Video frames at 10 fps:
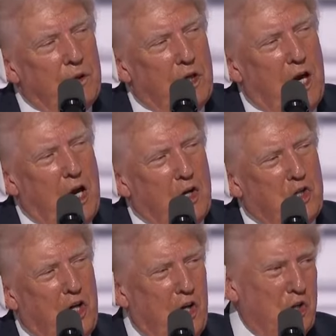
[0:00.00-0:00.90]
Today, our
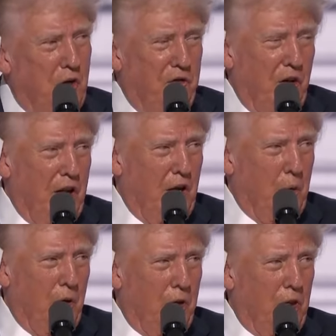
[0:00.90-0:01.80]
cities are flooded
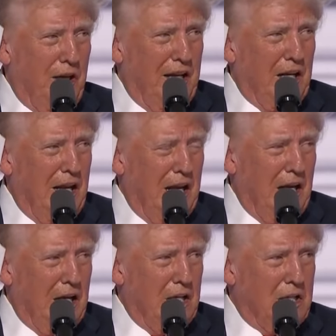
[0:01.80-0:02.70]
with illegal
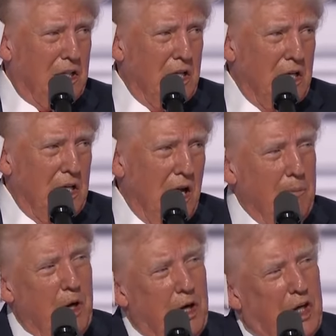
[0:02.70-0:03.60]
aliens.
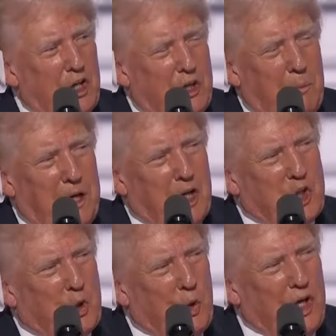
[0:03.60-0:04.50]
Americans are being
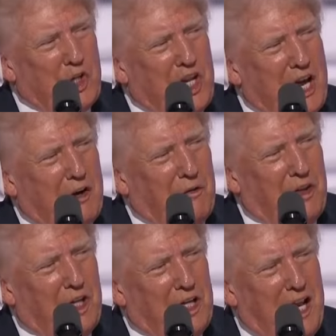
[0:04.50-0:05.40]
squeezed out of
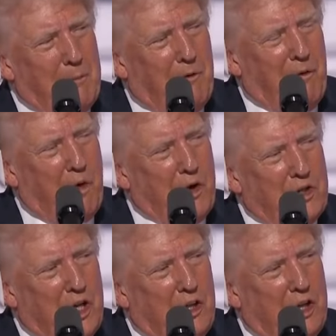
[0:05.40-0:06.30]
the labor
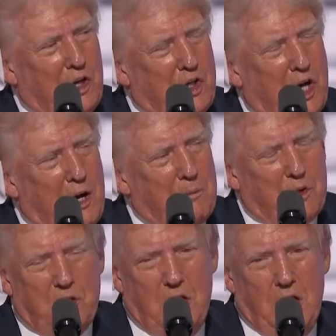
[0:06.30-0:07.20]
force and their jobs
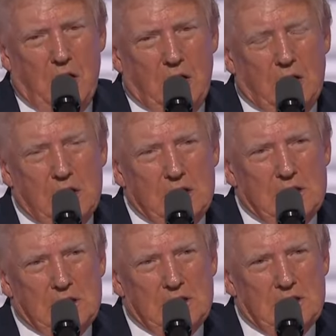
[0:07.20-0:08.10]
are taken.
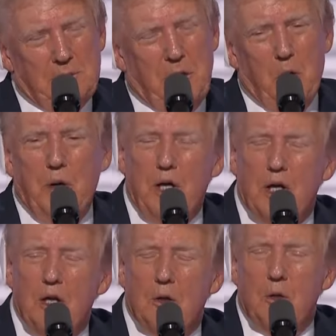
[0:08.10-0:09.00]
And by the way, you
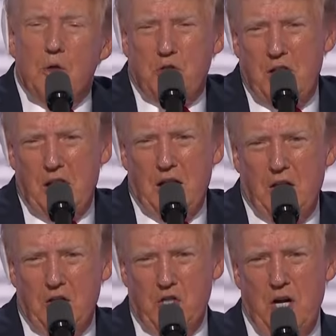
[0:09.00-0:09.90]
know who's taking
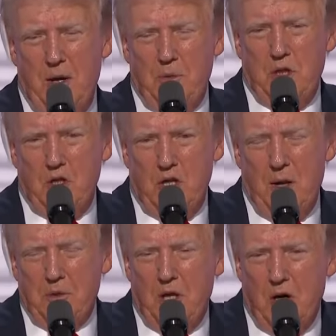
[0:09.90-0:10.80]
the jobs, the
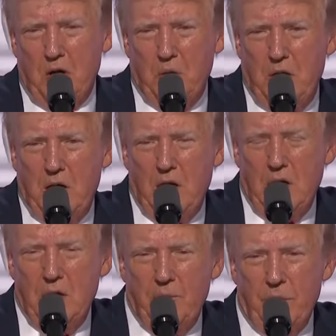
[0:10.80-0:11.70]
jobs that are created?